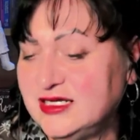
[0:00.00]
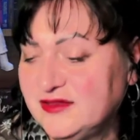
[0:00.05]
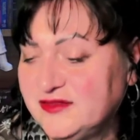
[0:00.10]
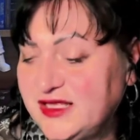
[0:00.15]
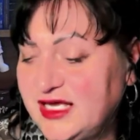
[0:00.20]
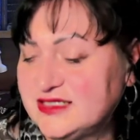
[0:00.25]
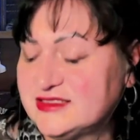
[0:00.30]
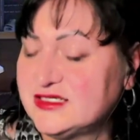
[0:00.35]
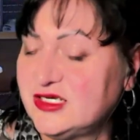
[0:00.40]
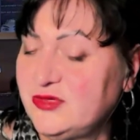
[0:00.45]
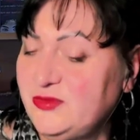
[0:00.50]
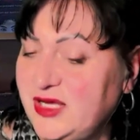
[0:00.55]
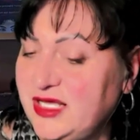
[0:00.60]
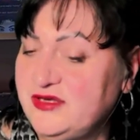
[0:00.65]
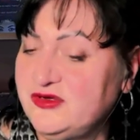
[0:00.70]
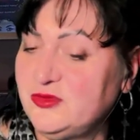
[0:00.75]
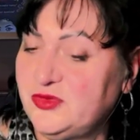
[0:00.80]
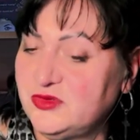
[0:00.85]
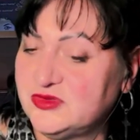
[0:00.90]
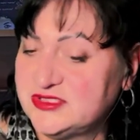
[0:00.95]
that's
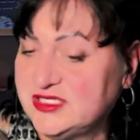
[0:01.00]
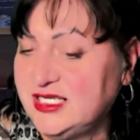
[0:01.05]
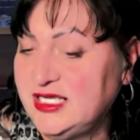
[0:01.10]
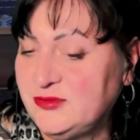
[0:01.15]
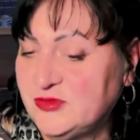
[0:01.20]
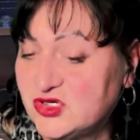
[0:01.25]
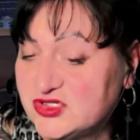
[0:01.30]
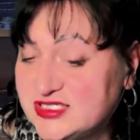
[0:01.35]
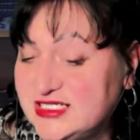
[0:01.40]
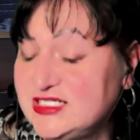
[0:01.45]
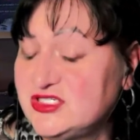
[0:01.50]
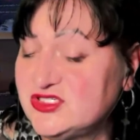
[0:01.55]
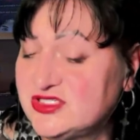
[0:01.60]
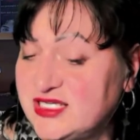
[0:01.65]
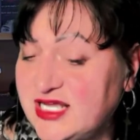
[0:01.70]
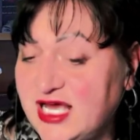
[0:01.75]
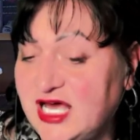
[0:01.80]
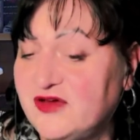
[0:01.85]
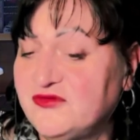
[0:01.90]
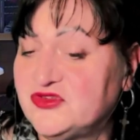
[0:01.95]
commendable to him, because he
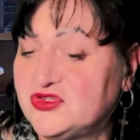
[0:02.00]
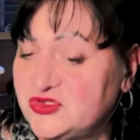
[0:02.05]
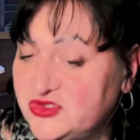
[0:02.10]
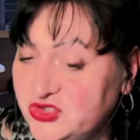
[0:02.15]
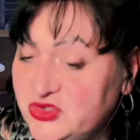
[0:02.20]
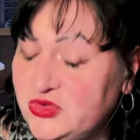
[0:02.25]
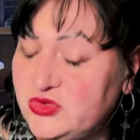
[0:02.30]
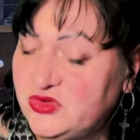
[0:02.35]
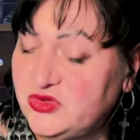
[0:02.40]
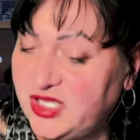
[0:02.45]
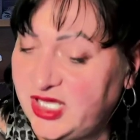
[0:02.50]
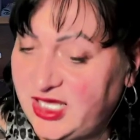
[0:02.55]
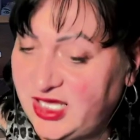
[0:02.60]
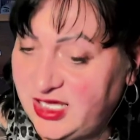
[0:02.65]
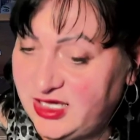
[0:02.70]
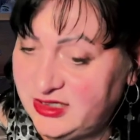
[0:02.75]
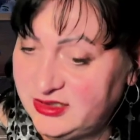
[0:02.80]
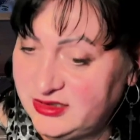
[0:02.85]
doesn't have to do that.